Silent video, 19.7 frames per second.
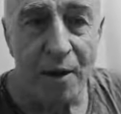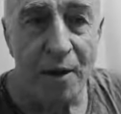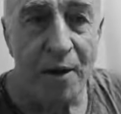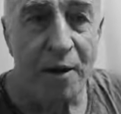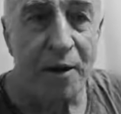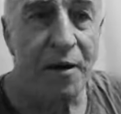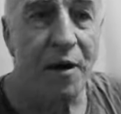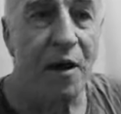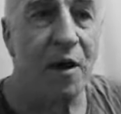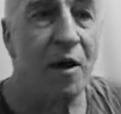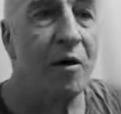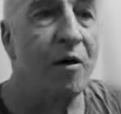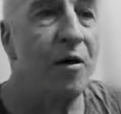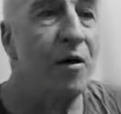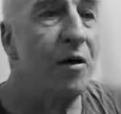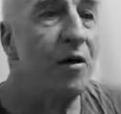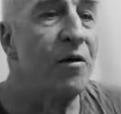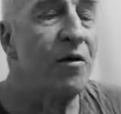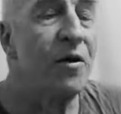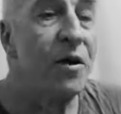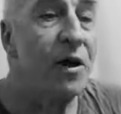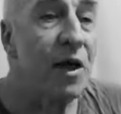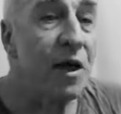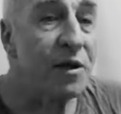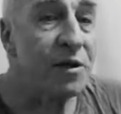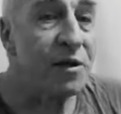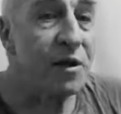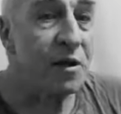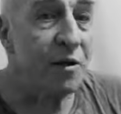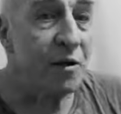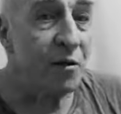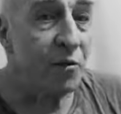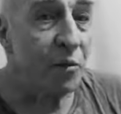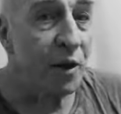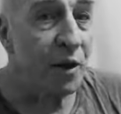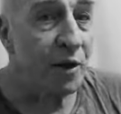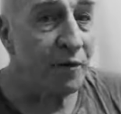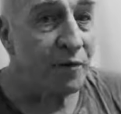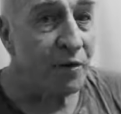Now, the next thing that we
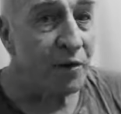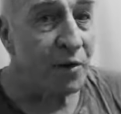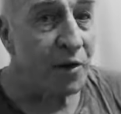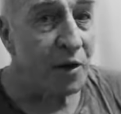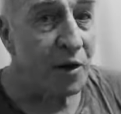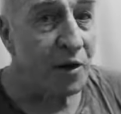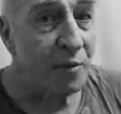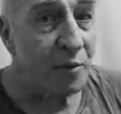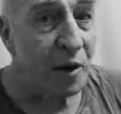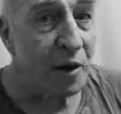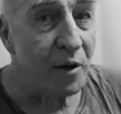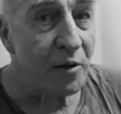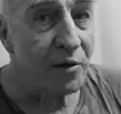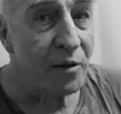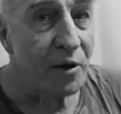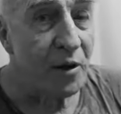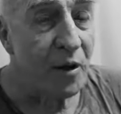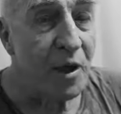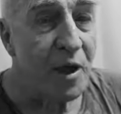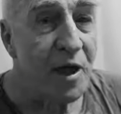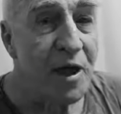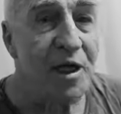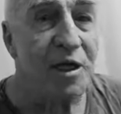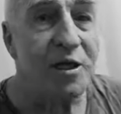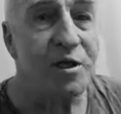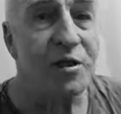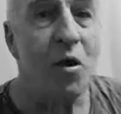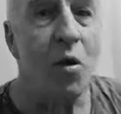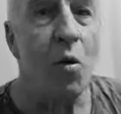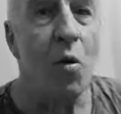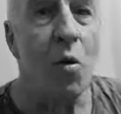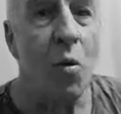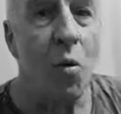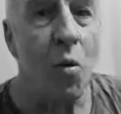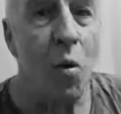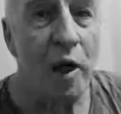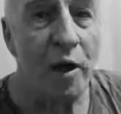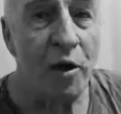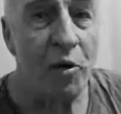have to think about is
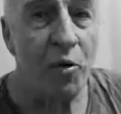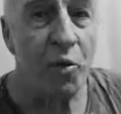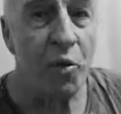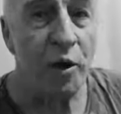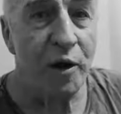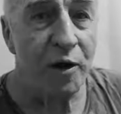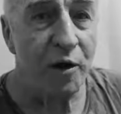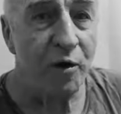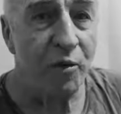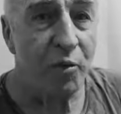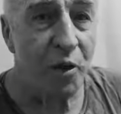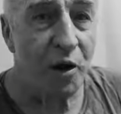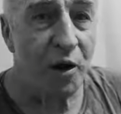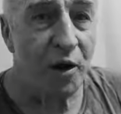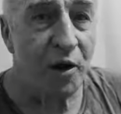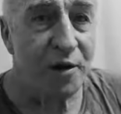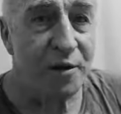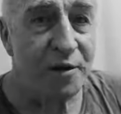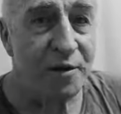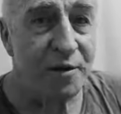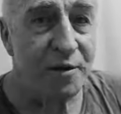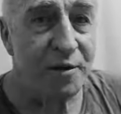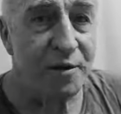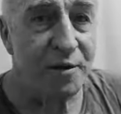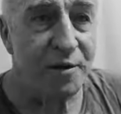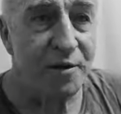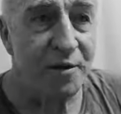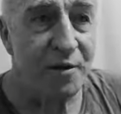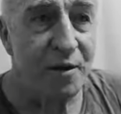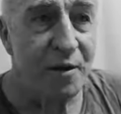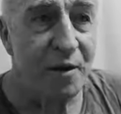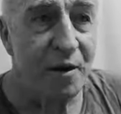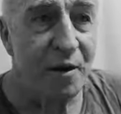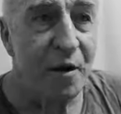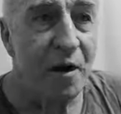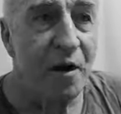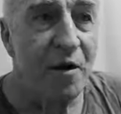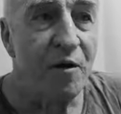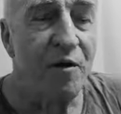when we equalize.
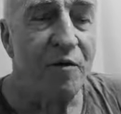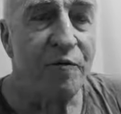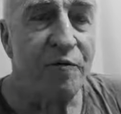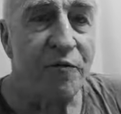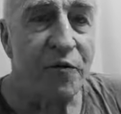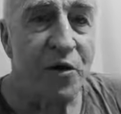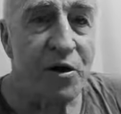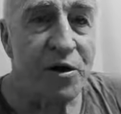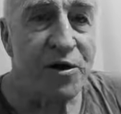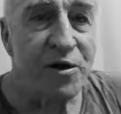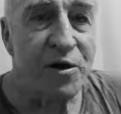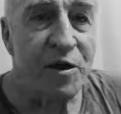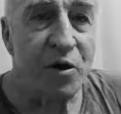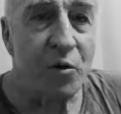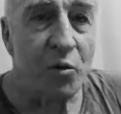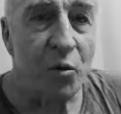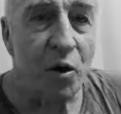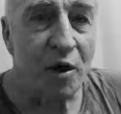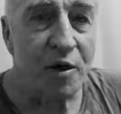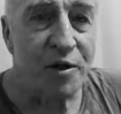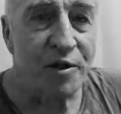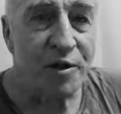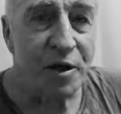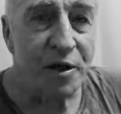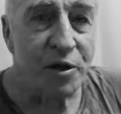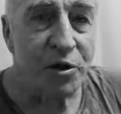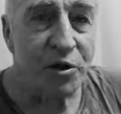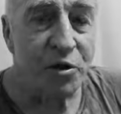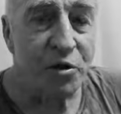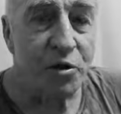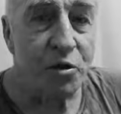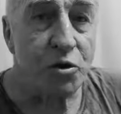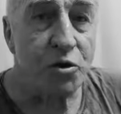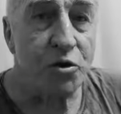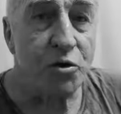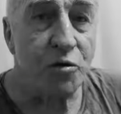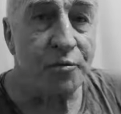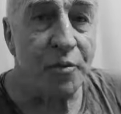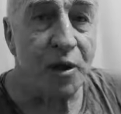The first equalization
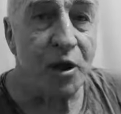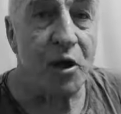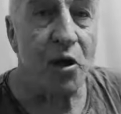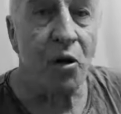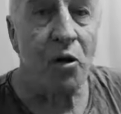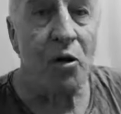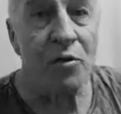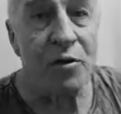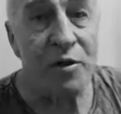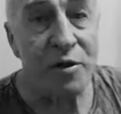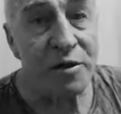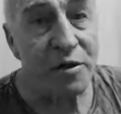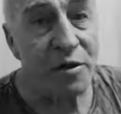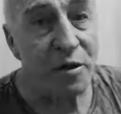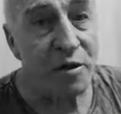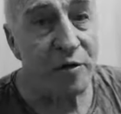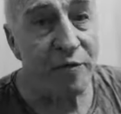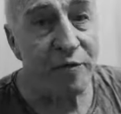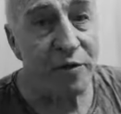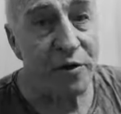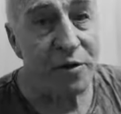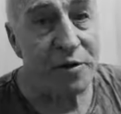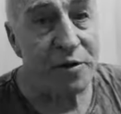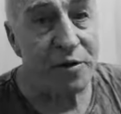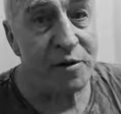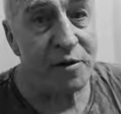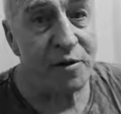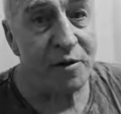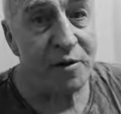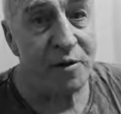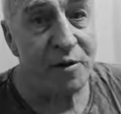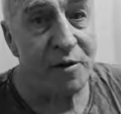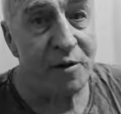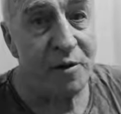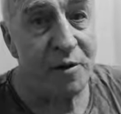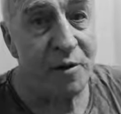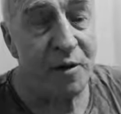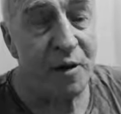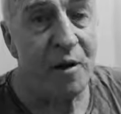should be on the surface
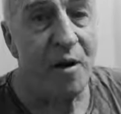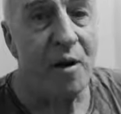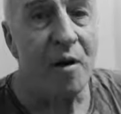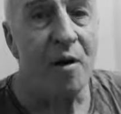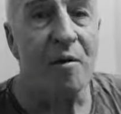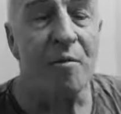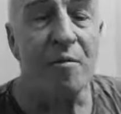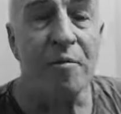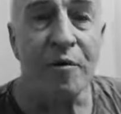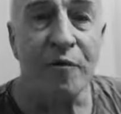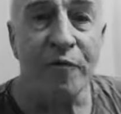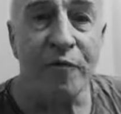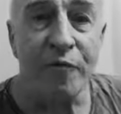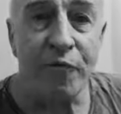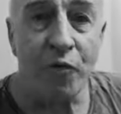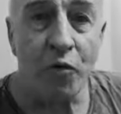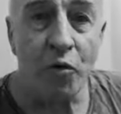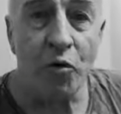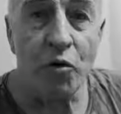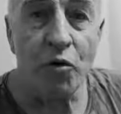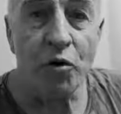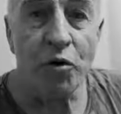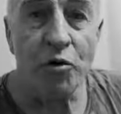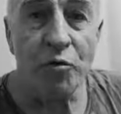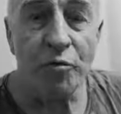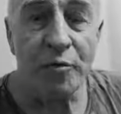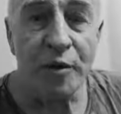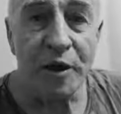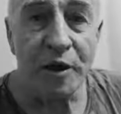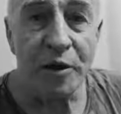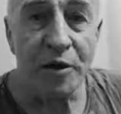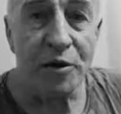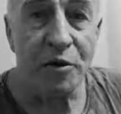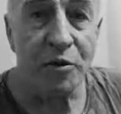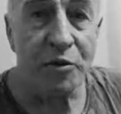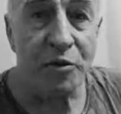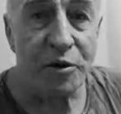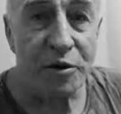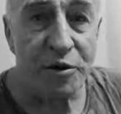before you begin
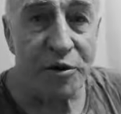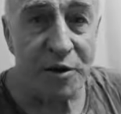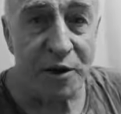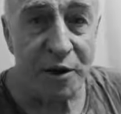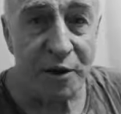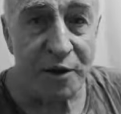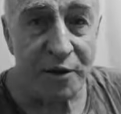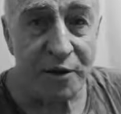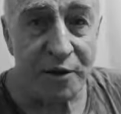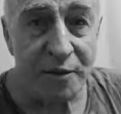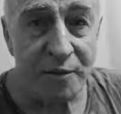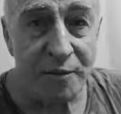your descent.